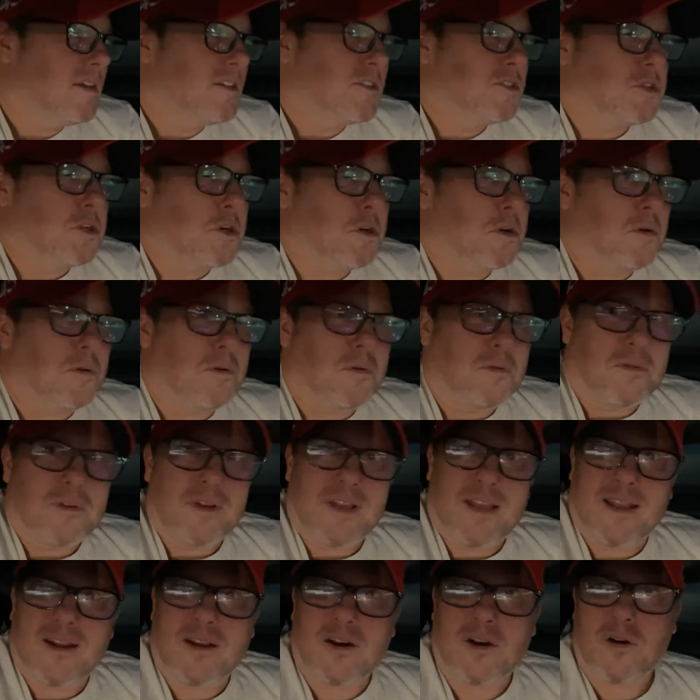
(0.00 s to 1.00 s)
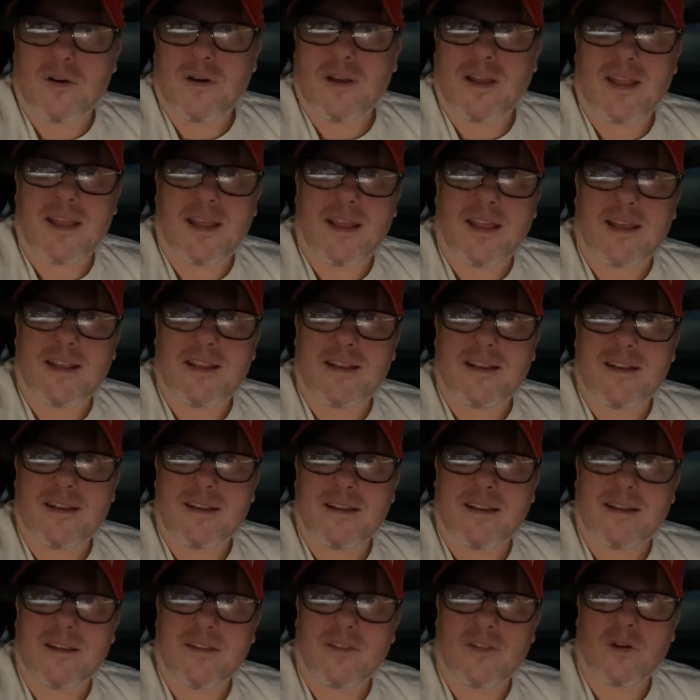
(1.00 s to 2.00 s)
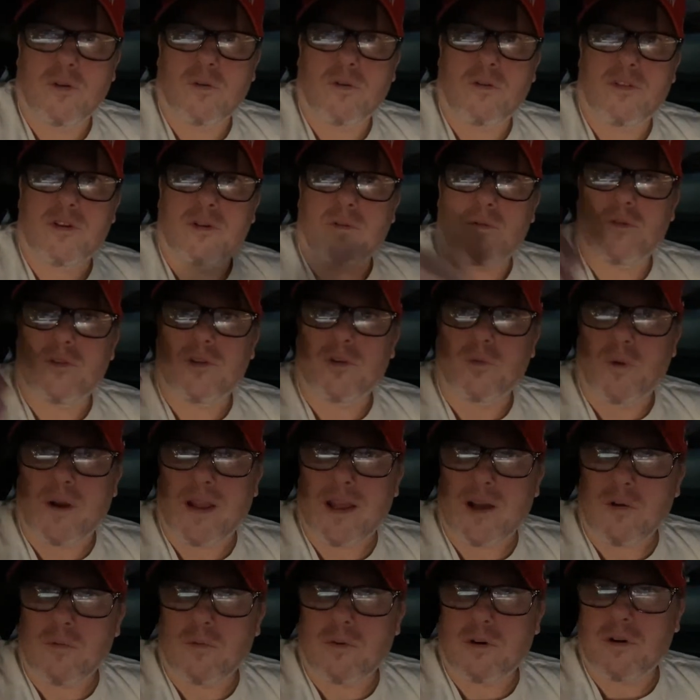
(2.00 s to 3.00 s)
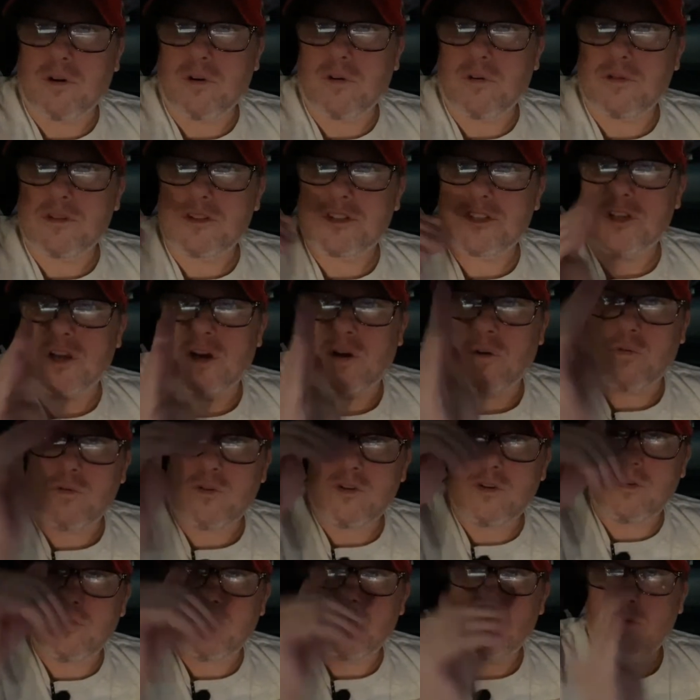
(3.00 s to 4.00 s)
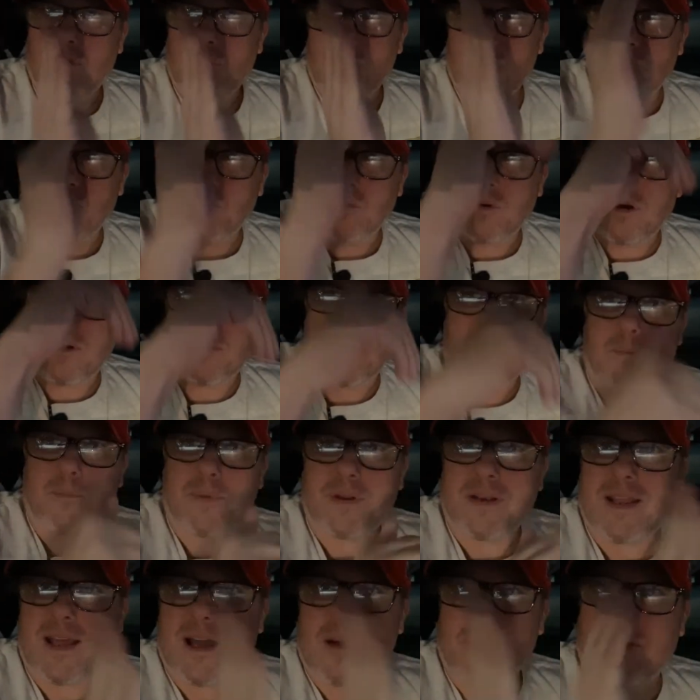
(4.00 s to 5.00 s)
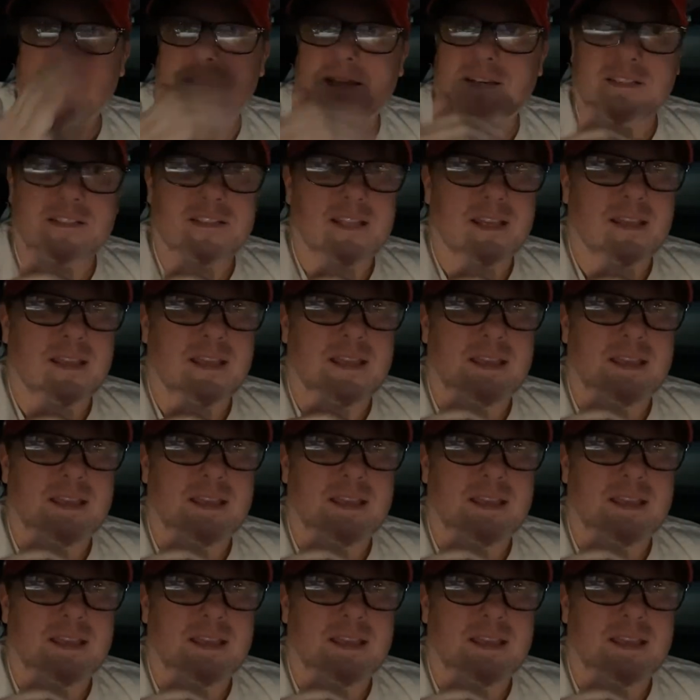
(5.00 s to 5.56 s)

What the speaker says: So, you know, and the railroads go woo-woo up and down because